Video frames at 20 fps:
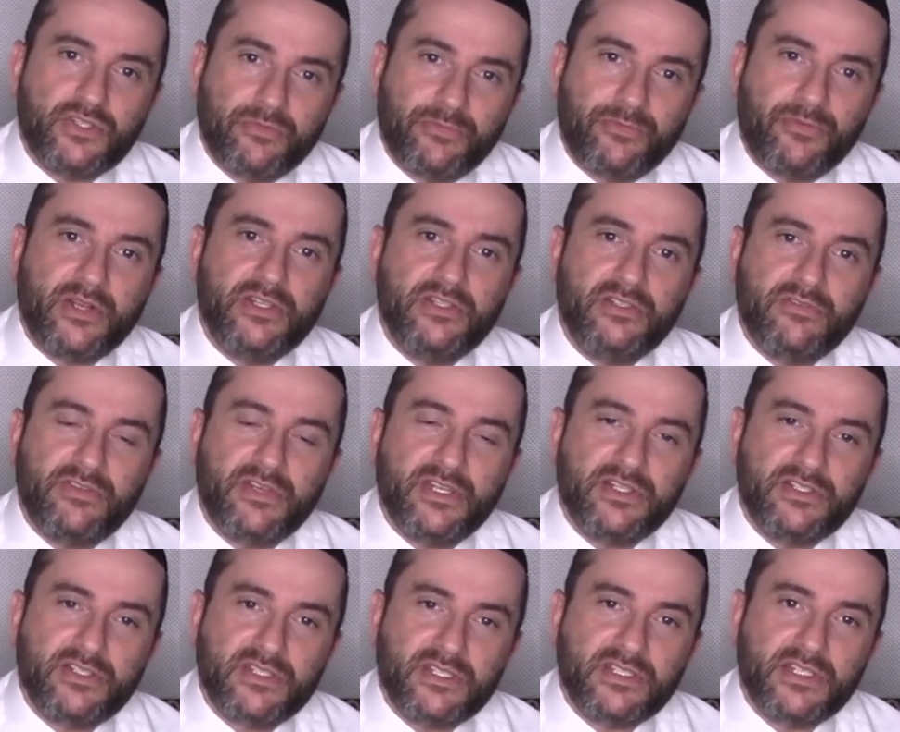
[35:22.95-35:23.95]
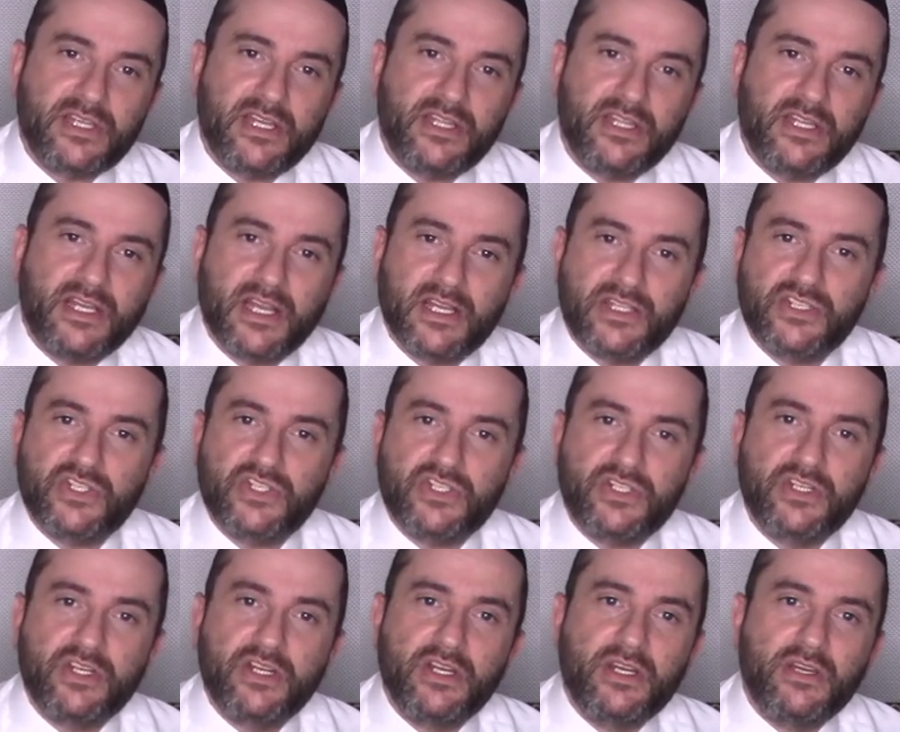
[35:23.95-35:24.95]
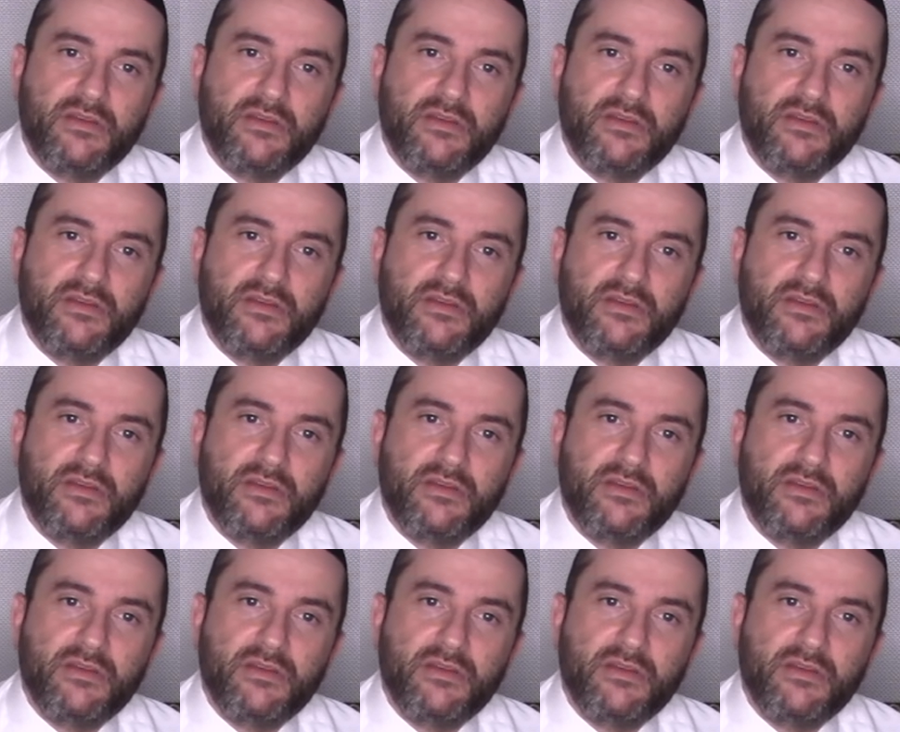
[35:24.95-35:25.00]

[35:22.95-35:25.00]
a friend of his, to say the Kaddish,